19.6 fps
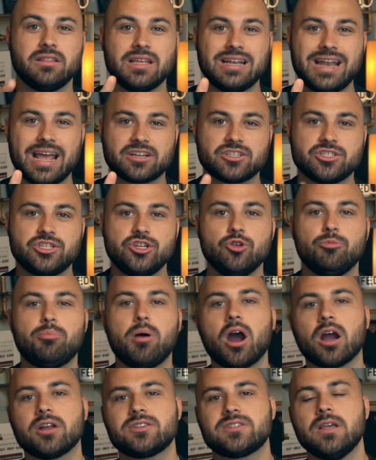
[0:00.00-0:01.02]
the next two
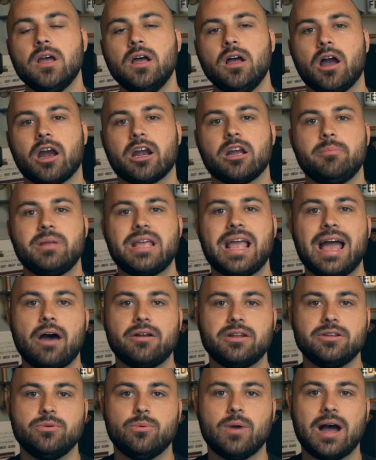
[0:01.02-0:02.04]
parts are going to be how
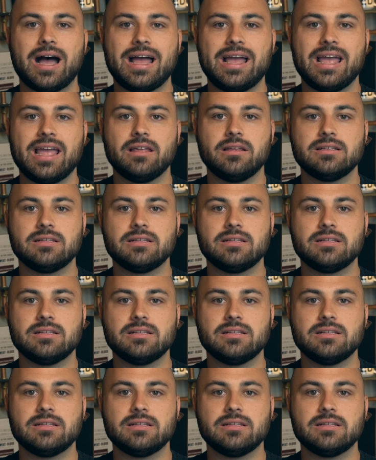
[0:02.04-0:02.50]
to uh,